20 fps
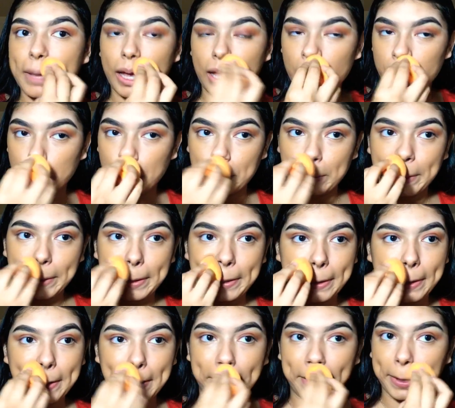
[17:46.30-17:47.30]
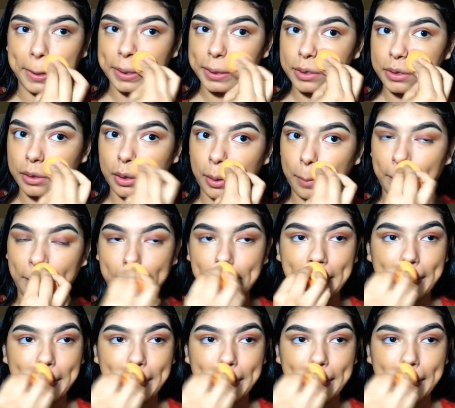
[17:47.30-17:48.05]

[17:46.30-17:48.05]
I haven't been doing my